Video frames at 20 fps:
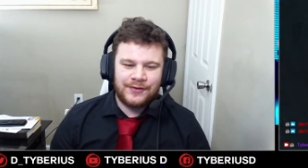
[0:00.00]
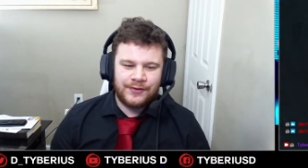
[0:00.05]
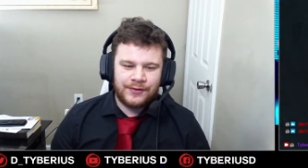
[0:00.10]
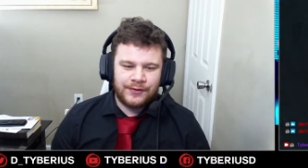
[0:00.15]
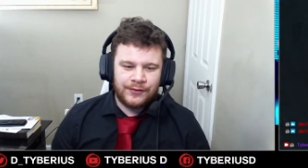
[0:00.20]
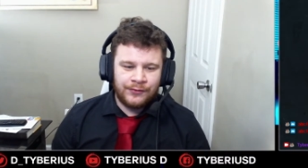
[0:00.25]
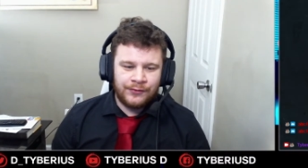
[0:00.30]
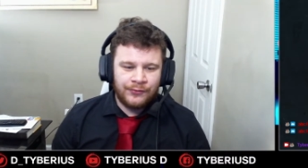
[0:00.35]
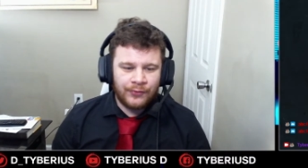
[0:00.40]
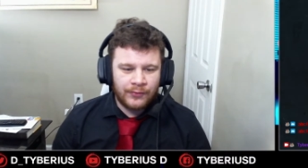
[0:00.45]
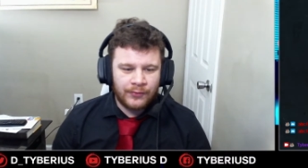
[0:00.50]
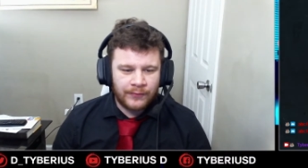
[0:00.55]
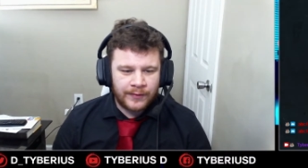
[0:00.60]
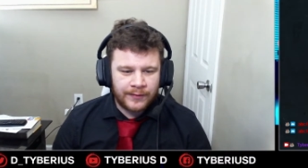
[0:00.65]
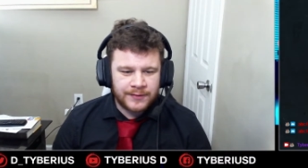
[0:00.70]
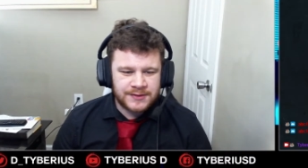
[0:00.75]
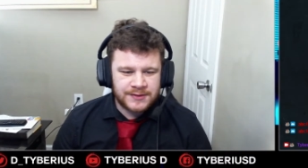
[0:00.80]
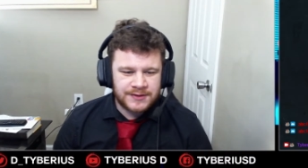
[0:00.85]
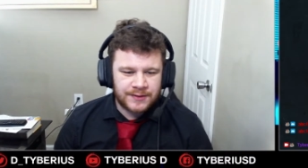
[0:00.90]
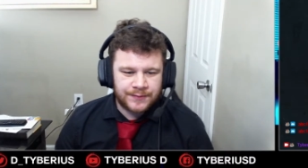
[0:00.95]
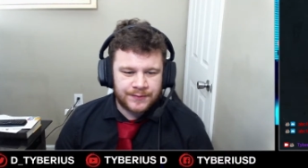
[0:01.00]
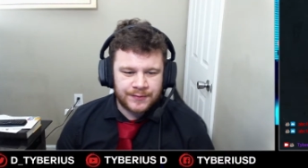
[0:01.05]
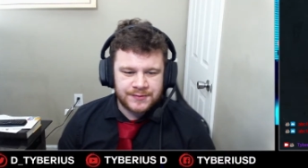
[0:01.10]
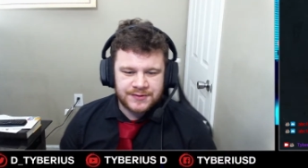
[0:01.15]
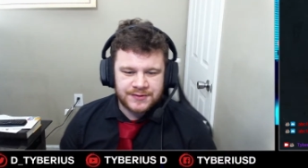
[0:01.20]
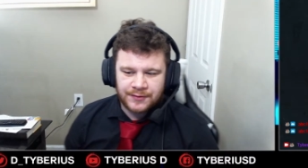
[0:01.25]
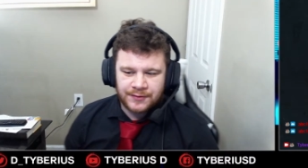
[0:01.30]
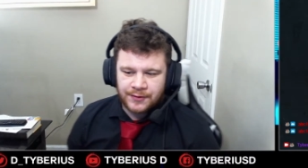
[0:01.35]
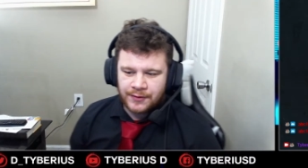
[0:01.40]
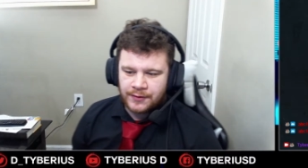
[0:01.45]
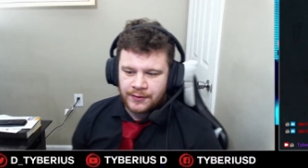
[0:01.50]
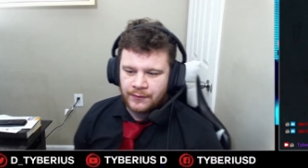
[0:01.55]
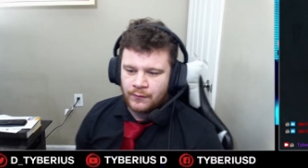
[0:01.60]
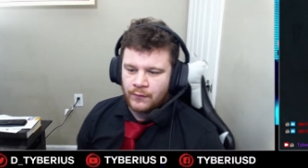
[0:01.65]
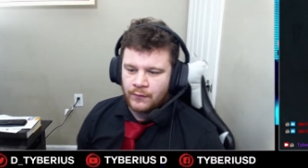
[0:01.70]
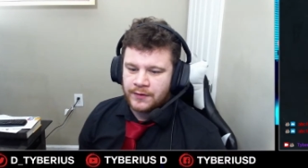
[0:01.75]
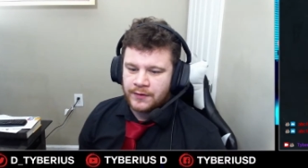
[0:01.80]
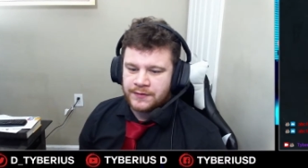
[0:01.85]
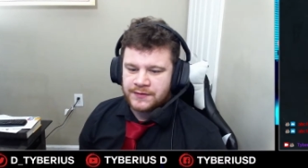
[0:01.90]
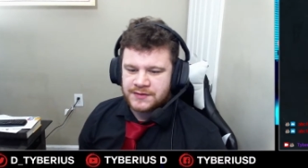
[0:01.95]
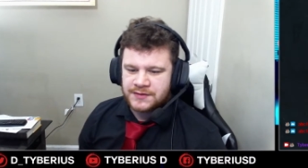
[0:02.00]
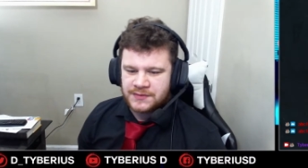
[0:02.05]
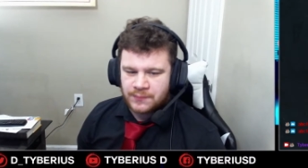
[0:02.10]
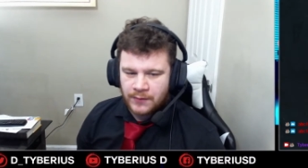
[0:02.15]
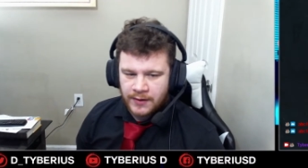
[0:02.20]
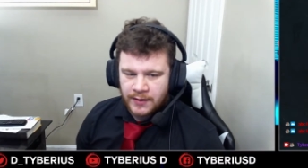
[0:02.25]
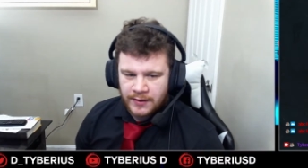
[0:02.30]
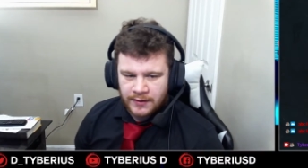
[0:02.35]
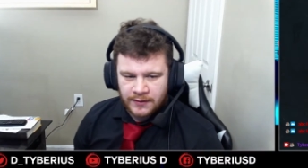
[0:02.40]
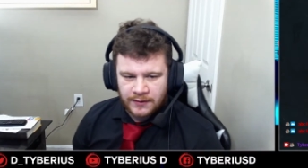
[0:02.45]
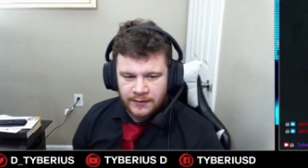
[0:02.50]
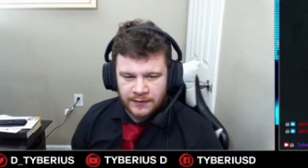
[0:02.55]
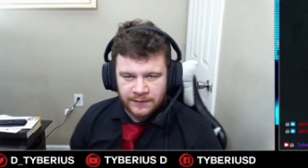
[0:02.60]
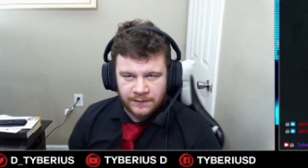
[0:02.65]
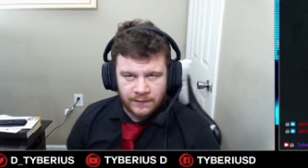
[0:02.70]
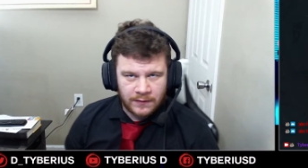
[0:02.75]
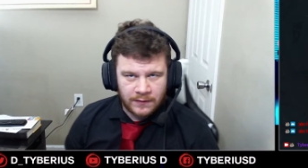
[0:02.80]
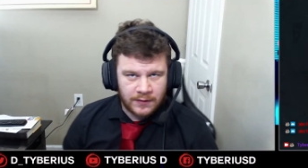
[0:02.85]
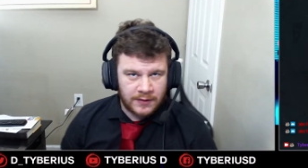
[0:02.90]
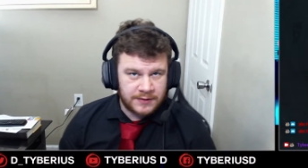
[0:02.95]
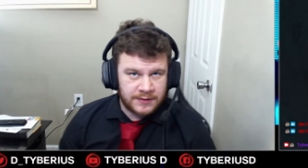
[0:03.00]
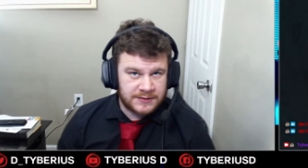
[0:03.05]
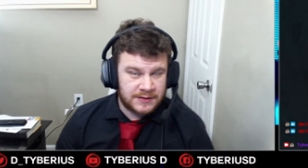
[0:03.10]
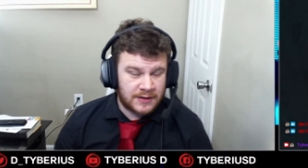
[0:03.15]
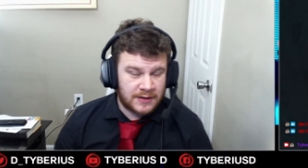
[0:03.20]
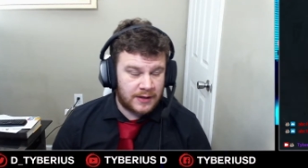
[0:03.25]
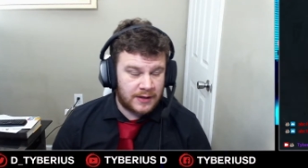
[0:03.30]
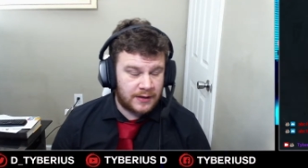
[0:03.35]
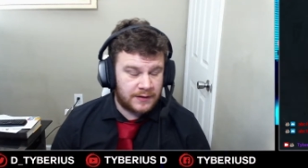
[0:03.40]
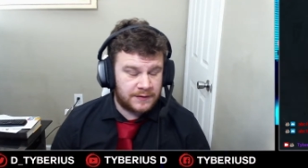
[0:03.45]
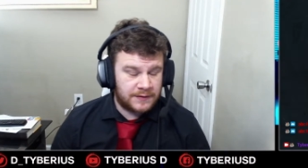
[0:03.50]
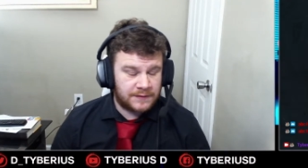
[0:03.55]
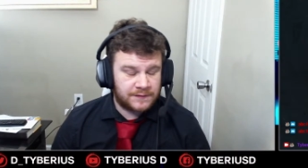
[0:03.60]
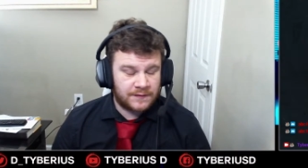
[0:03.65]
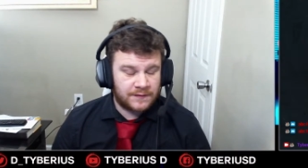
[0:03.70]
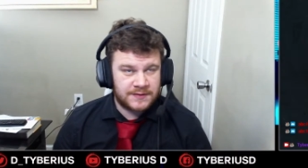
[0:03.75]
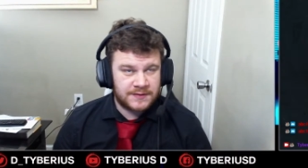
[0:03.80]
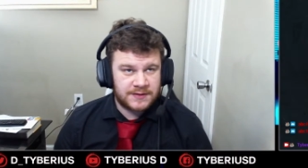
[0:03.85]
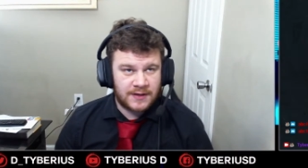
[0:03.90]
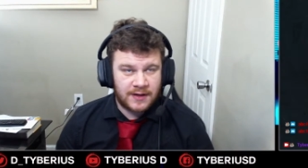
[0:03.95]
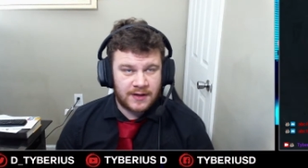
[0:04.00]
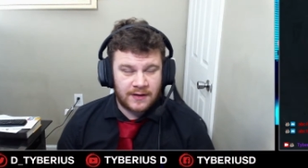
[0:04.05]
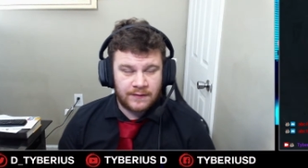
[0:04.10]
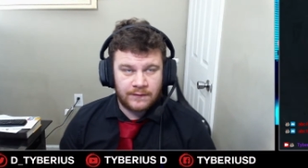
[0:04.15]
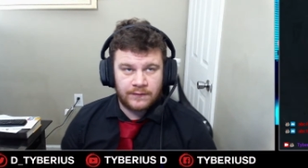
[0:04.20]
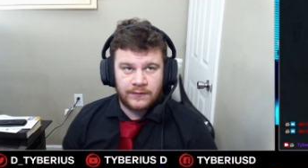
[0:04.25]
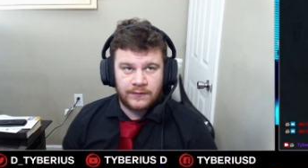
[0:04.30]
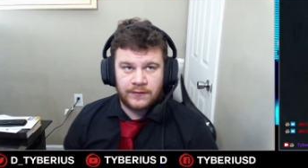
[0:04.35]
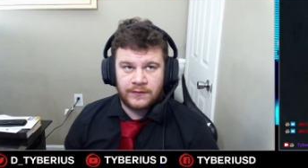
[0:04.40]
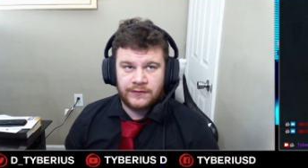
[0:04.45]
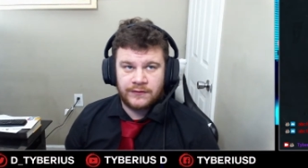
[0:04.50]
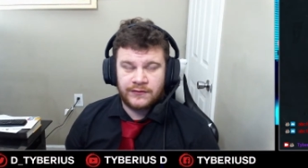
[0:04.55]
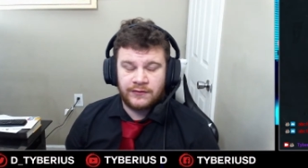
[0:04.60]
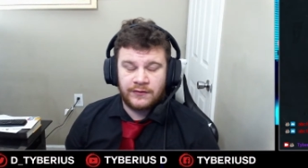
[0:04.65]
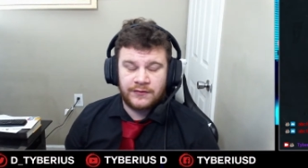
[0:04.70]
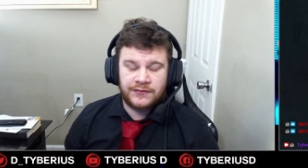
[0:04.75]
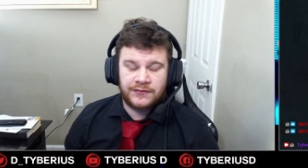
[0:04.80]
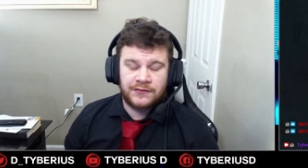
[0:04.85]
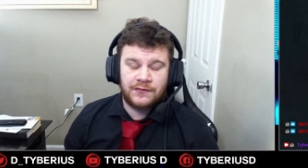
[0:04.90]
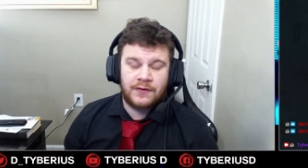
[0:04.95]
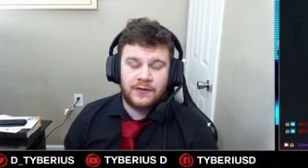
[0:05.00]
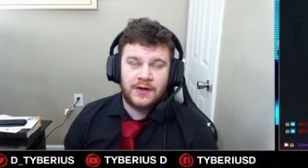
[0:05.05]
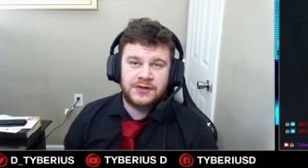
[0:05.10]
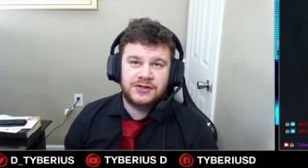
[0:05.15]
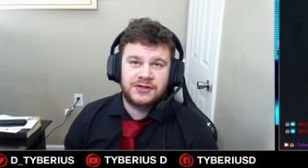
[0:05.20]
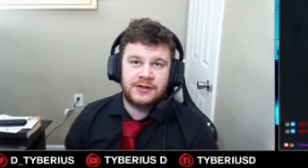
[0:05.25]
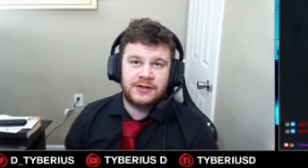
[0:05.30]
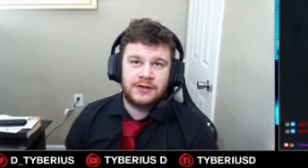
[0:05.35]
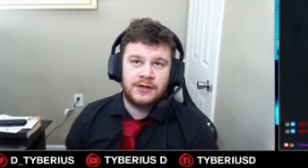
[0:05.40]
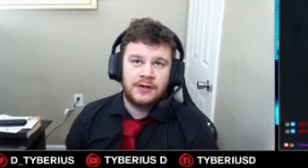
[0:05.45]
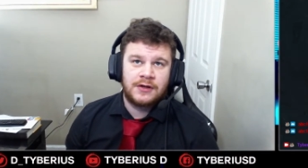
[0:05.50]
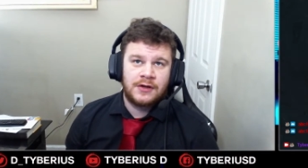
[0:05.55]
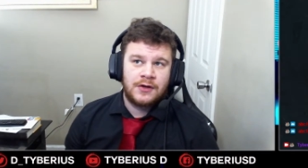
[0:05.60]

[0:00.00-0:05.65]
Norway was in a personal union with Sweden as far as I have this correction.